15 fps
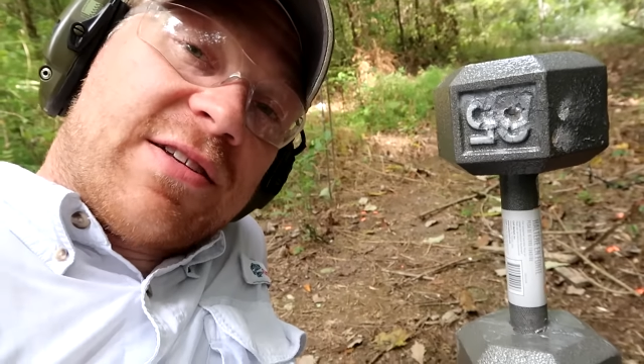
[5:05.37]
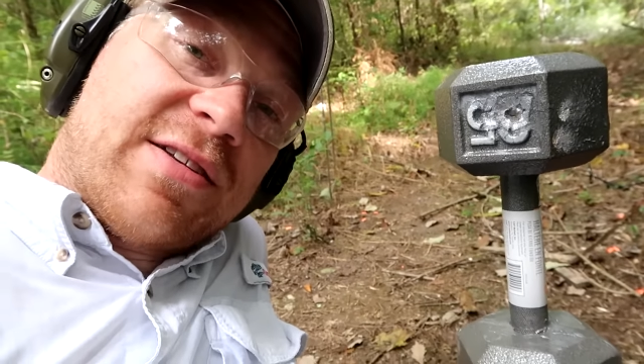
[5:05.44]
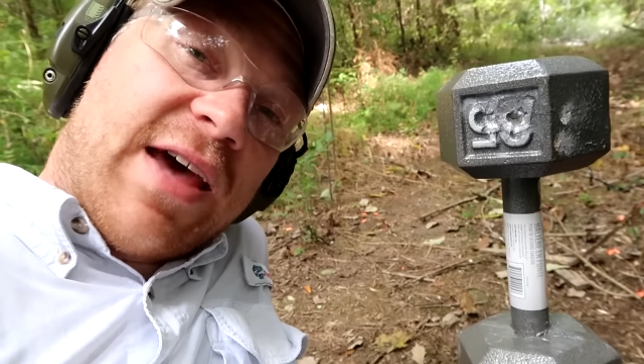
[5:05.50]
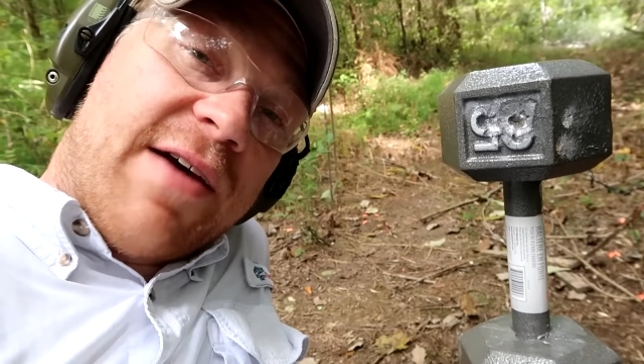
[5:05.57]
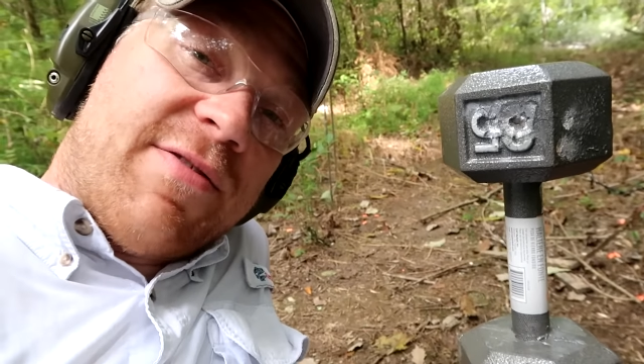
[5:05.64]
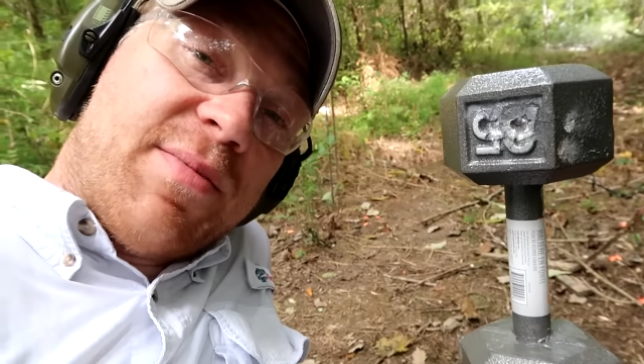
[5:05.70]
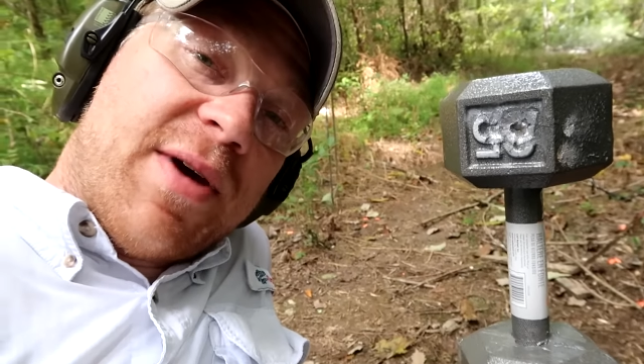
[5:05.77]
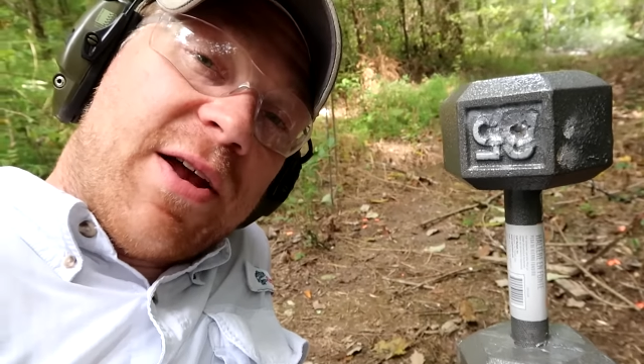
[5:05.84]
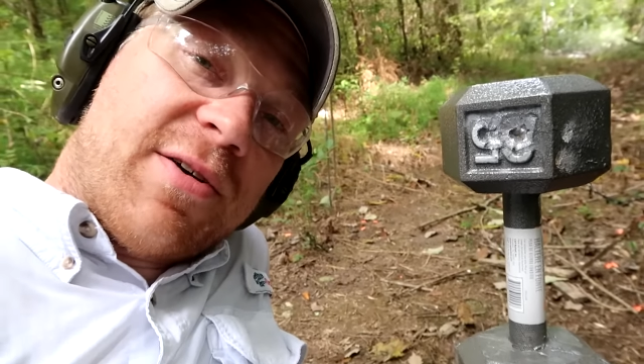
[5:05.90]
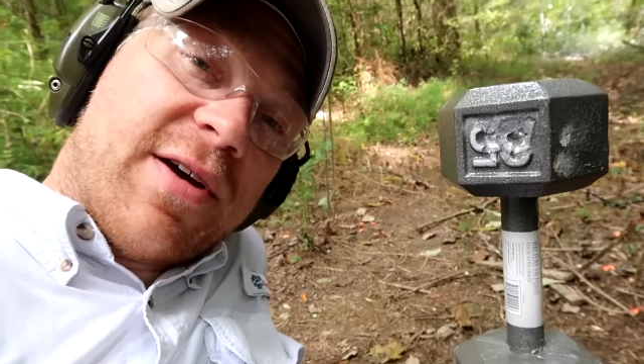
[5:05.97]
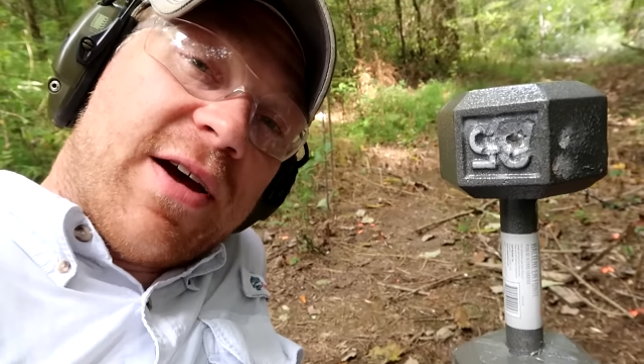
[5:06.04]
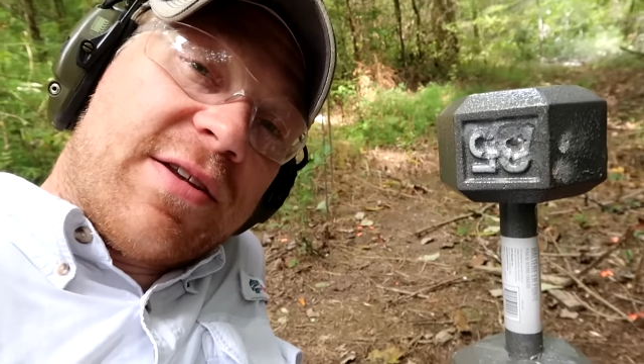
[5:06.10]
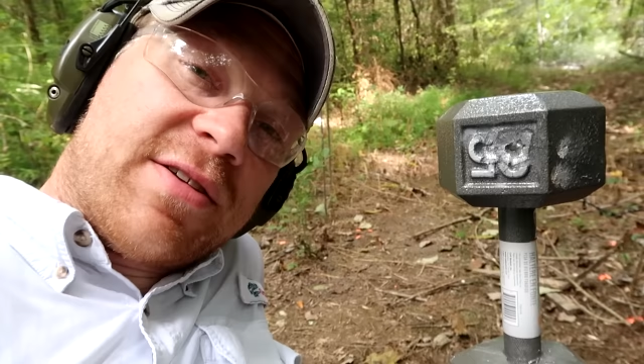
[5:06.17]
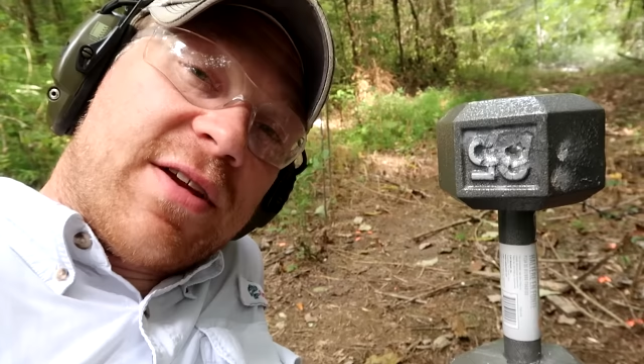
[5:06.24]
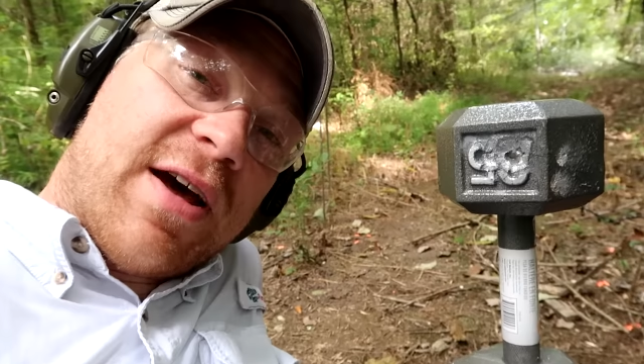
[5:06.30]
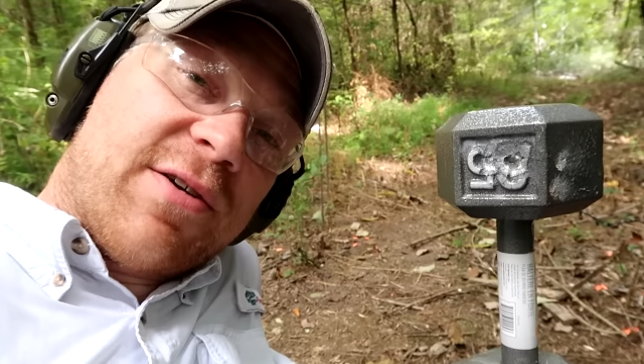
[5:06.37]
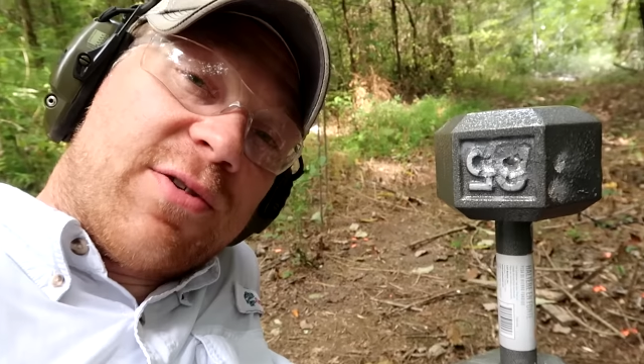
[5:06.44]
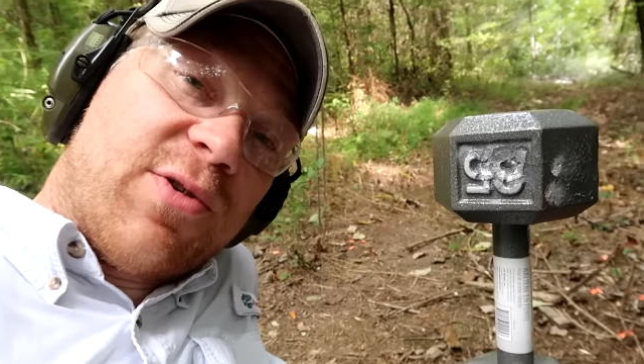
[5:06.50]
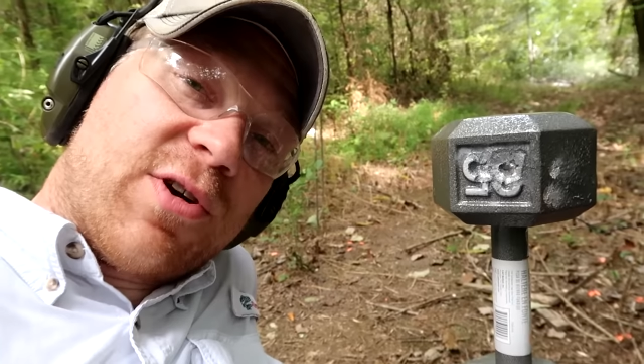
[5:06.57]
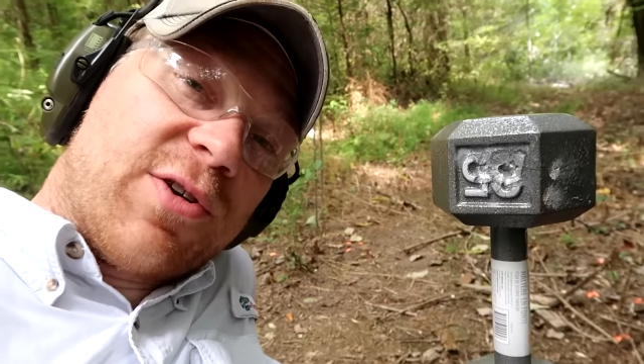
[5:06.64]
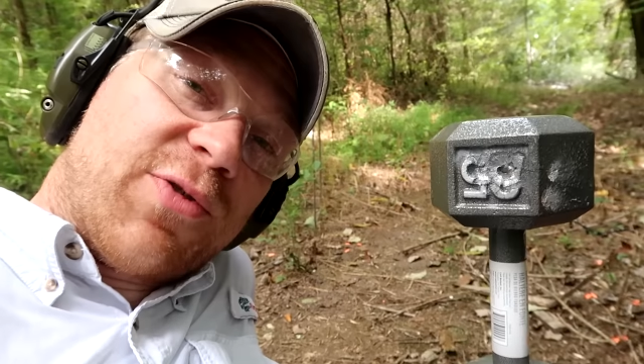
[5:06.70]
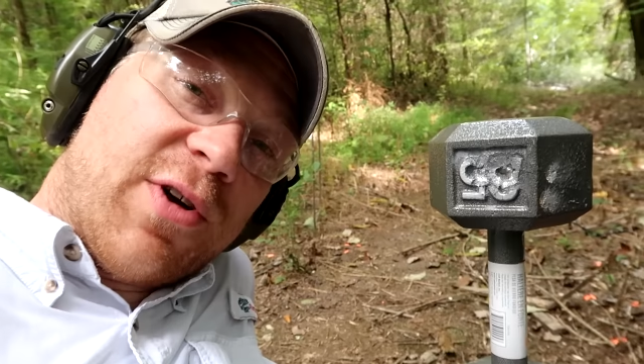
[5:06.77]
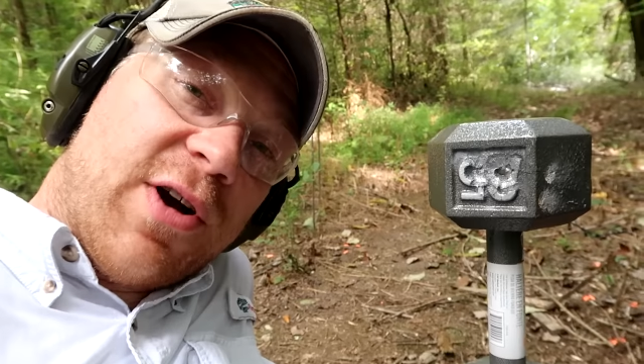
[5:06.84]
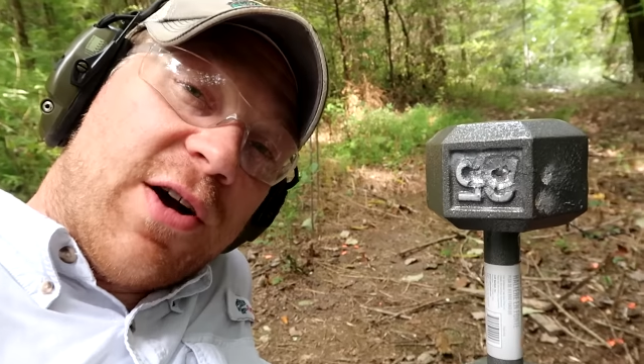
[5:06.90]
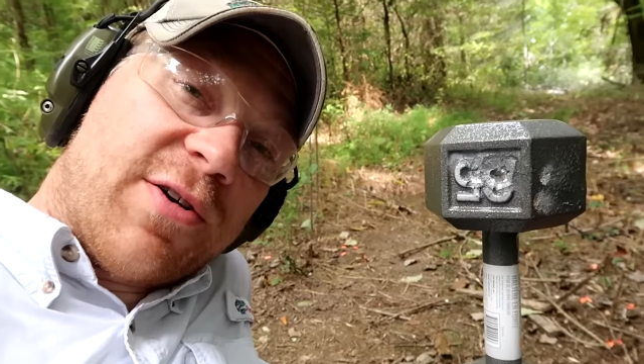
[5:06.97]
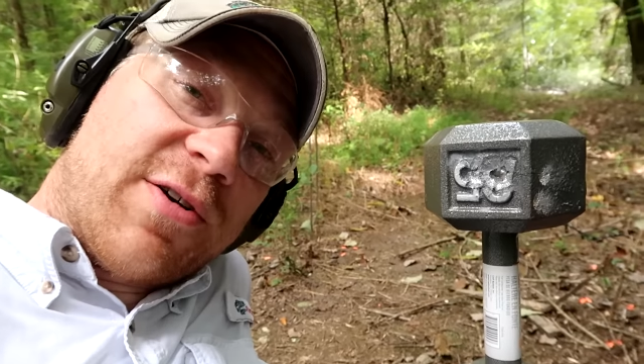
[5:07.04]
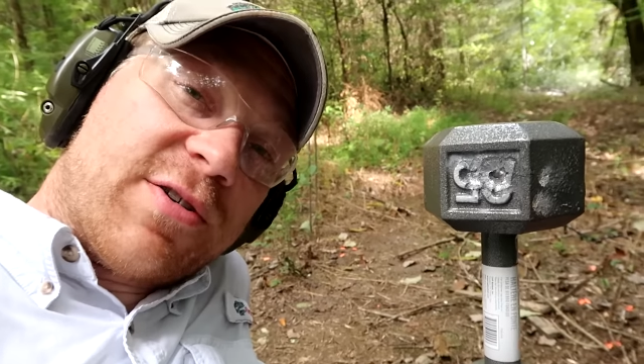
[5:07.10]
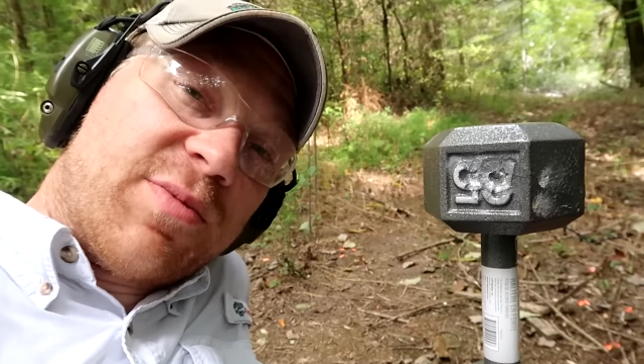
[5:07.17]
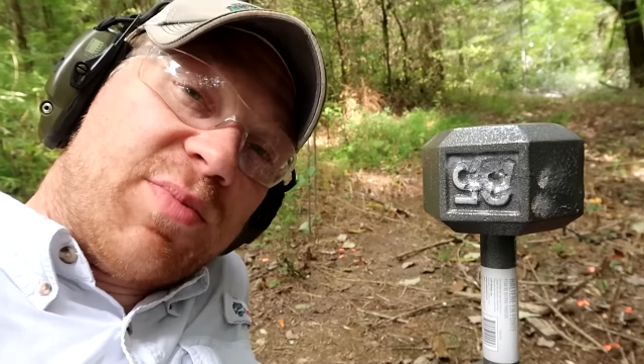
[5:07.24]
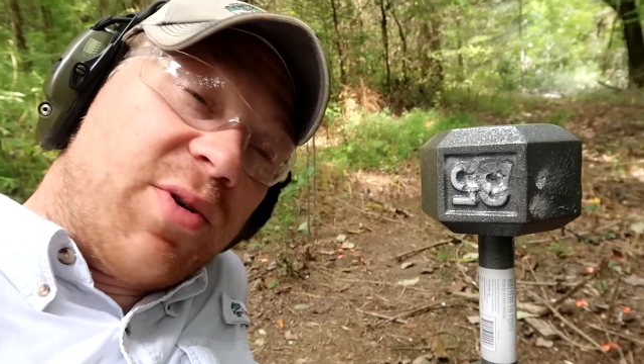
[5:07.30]
to Heavy Metal Guns and Outdoors for all
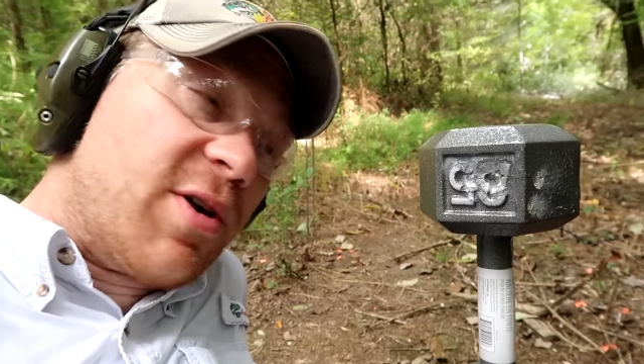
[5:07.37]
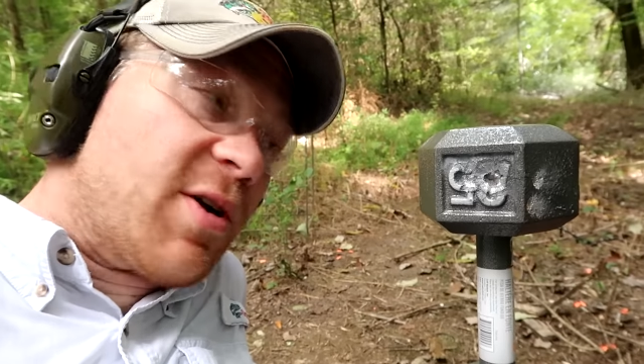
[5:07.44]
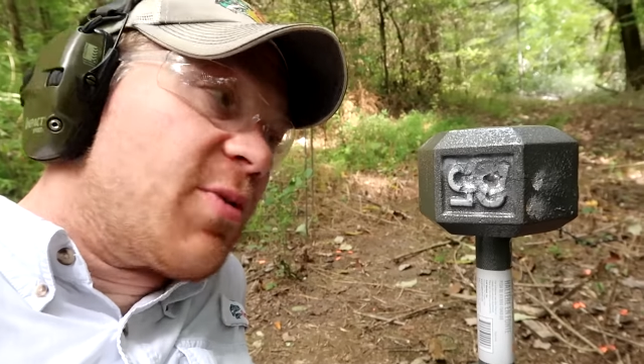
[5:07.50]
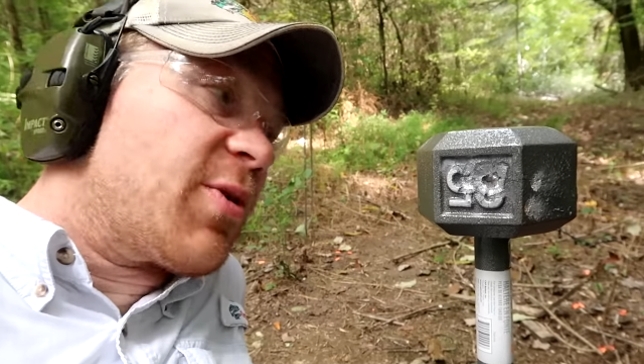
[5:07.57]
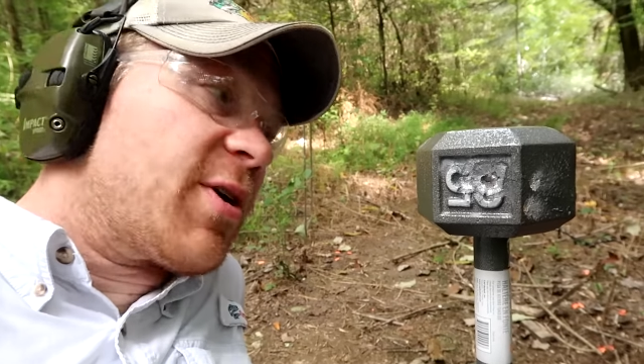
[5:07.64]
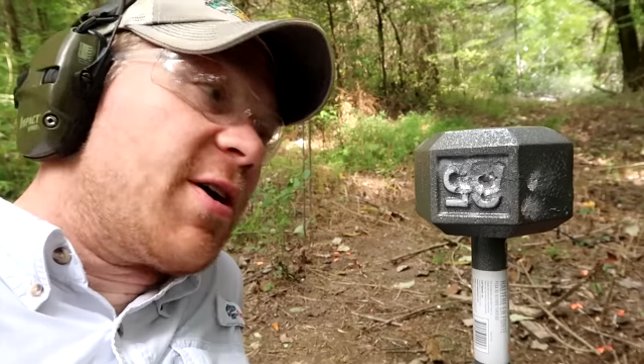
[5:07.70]
your support.